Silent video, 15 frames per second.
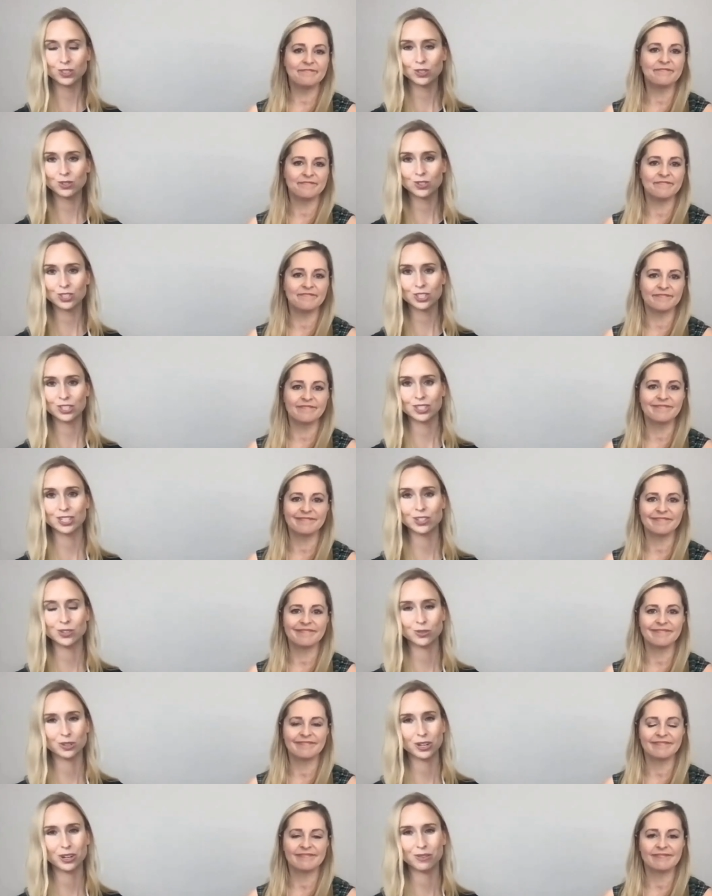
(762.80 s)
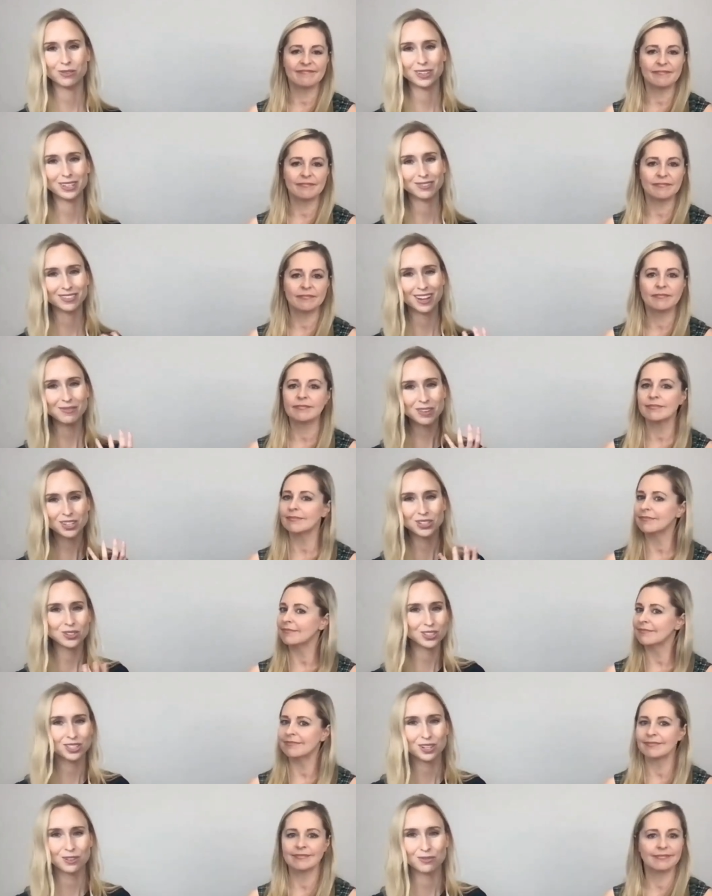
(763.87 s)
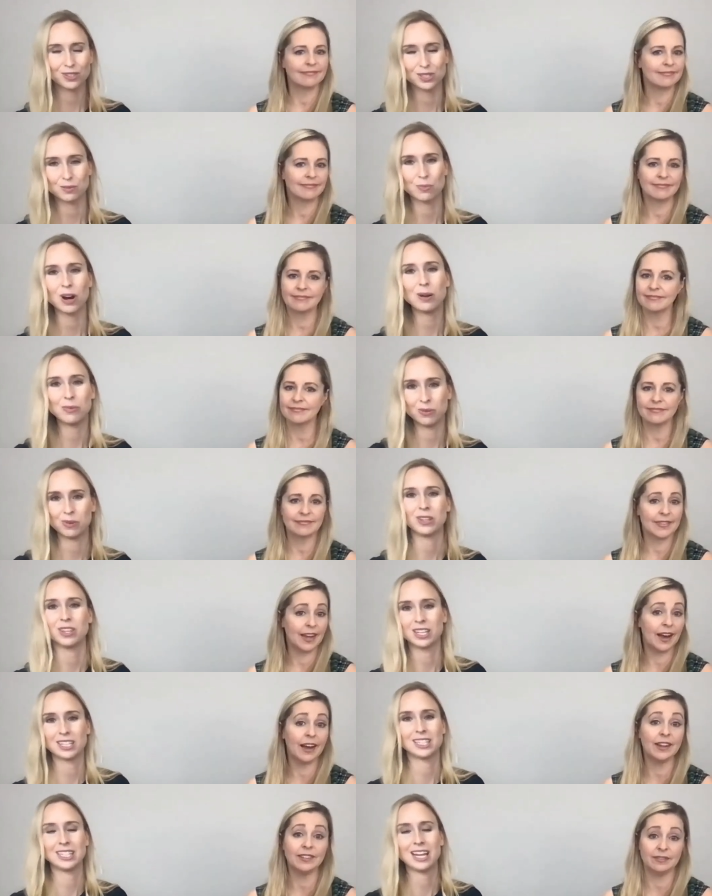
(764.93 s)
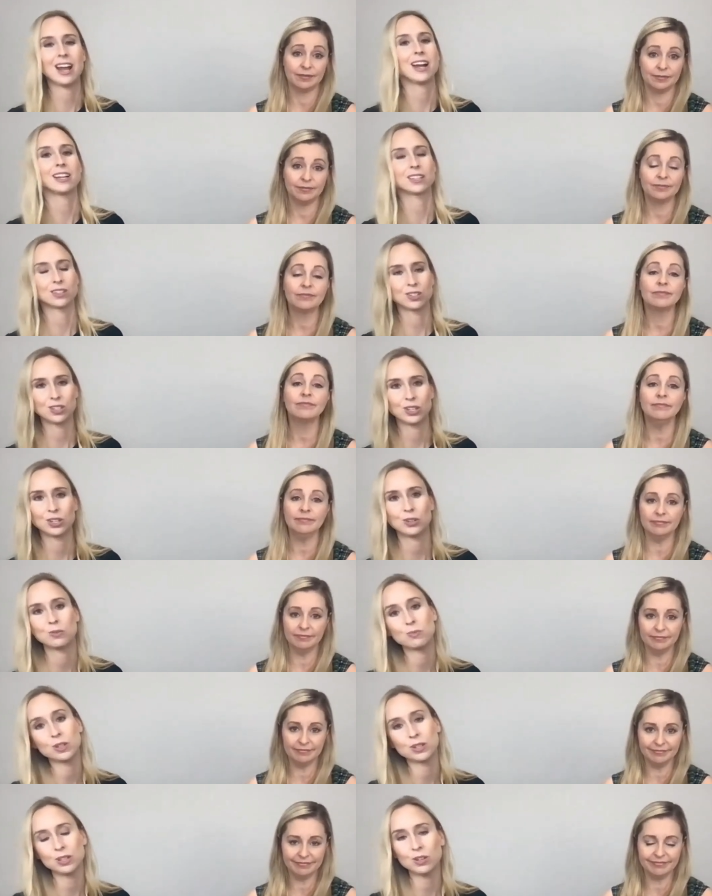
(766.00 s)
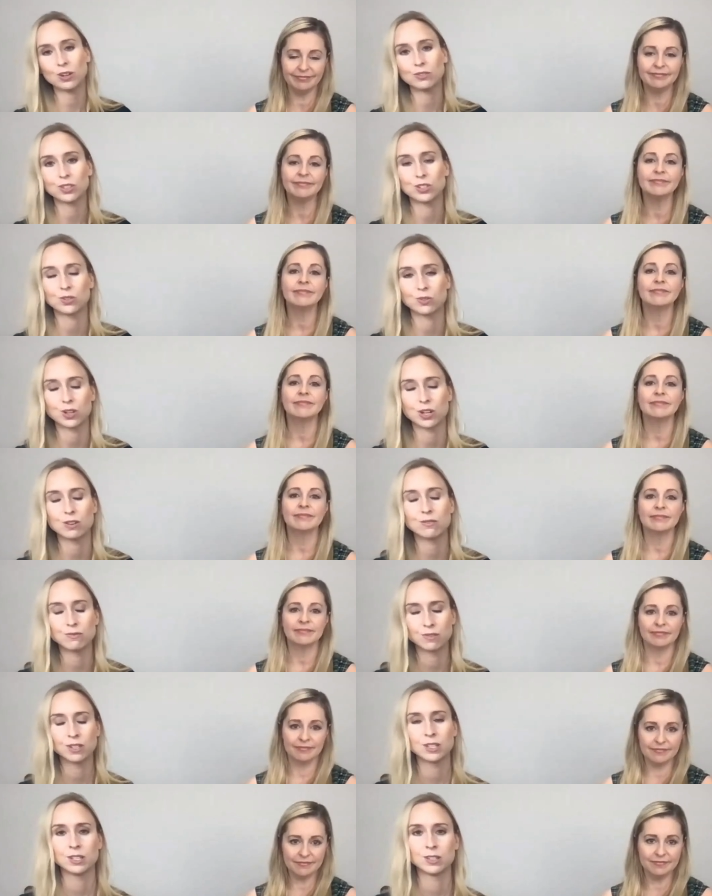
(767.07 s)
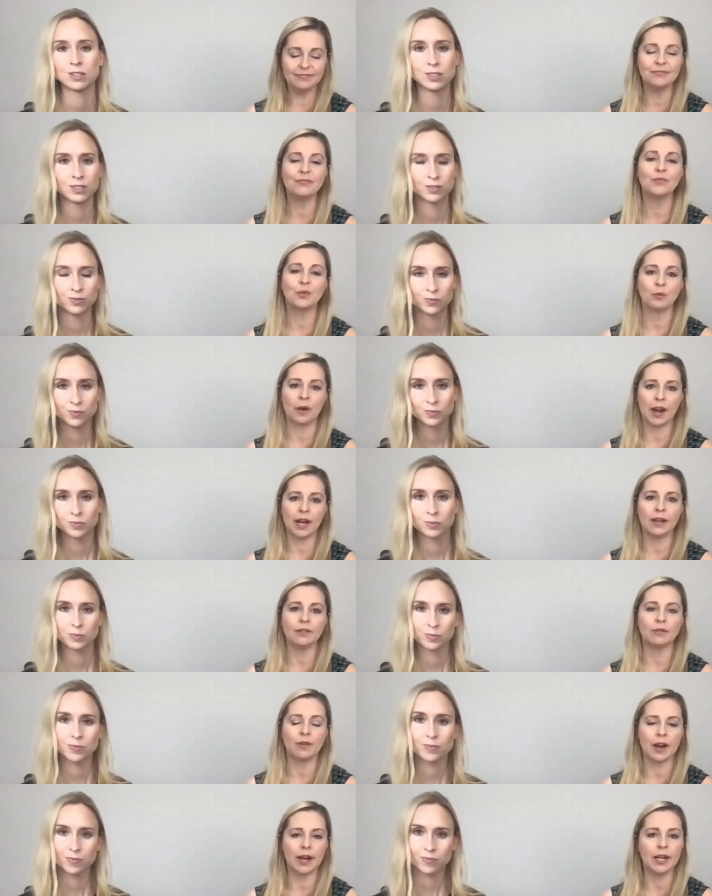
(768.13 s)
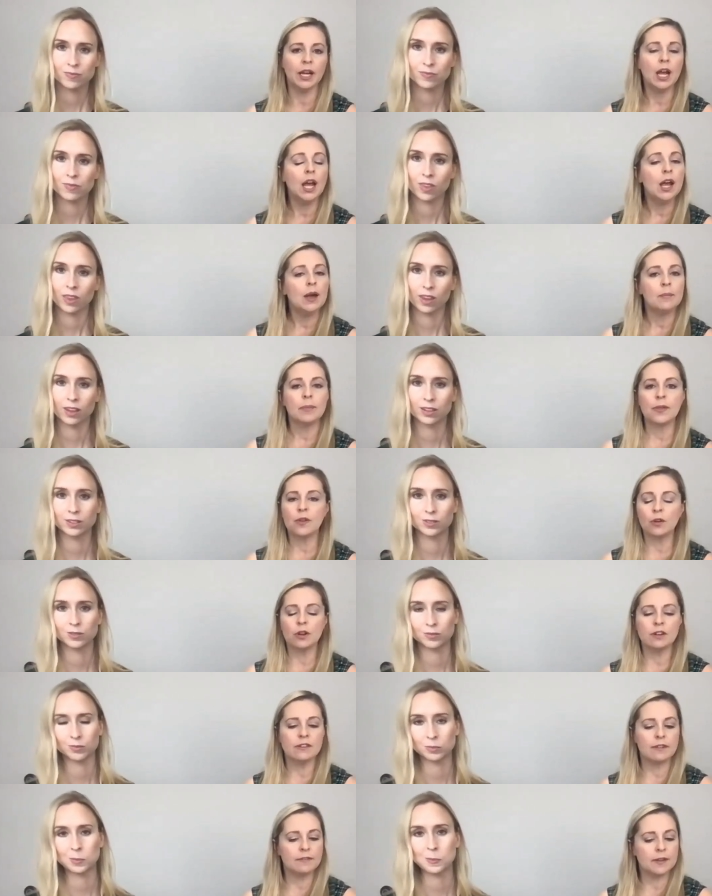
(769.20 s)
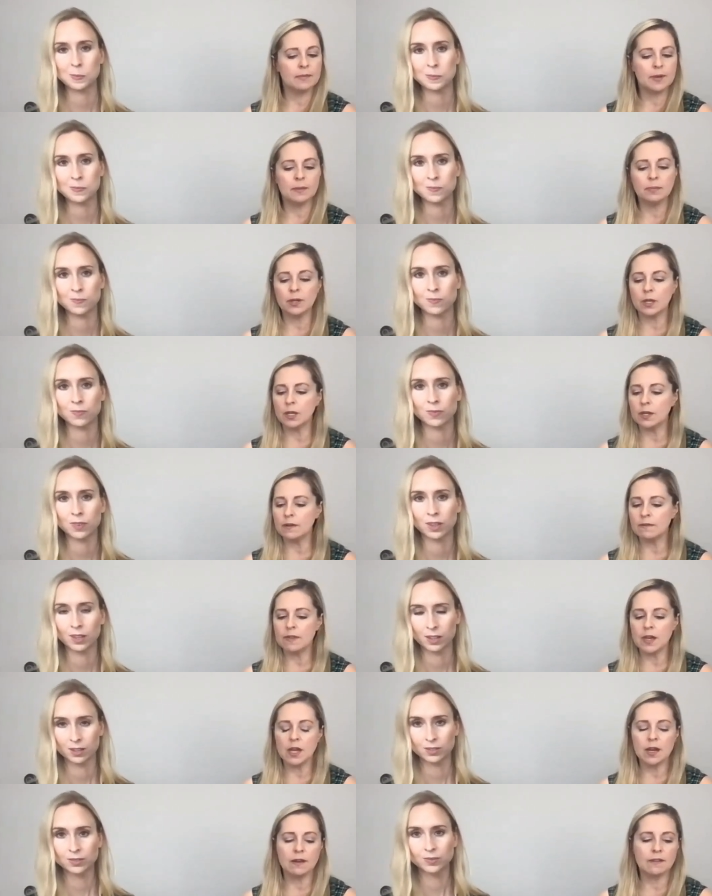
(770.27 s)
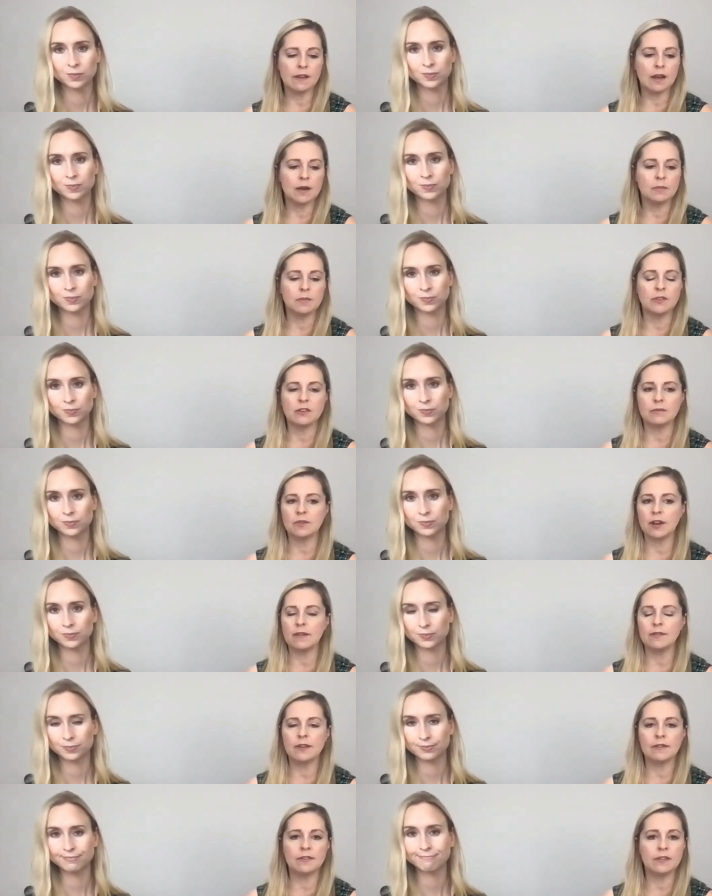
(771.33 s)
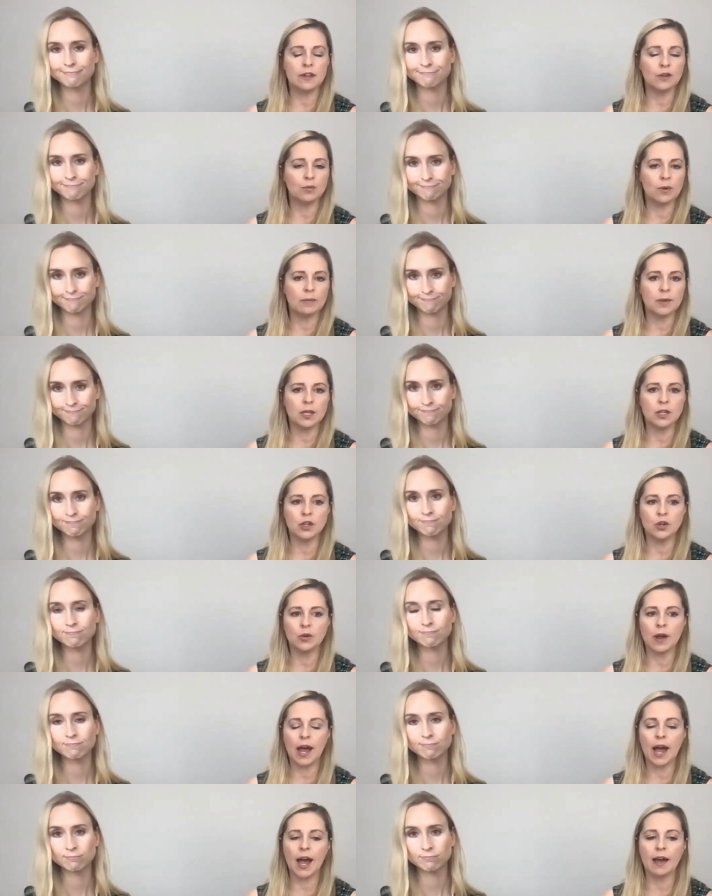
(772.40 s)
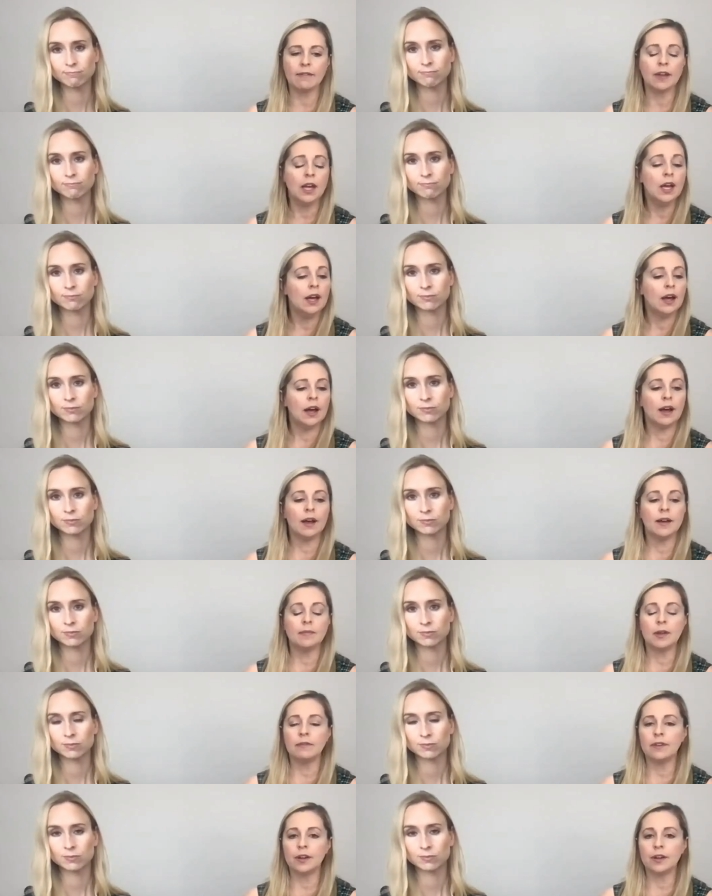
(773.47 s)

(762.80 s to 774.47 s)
Speaker 1: let's mm-hmm. use a mm-hmm. gestational care. I'm like, I'm not sure it's going to fix the problem. I think yeah. it's the eggs, you mm-hmm. know, but mm-hmm. you often don't know. Mm-hmm.
Speaker 2: Right, right. But there can definitely be plenty of things. Um, sometimes I've seen women who have um, a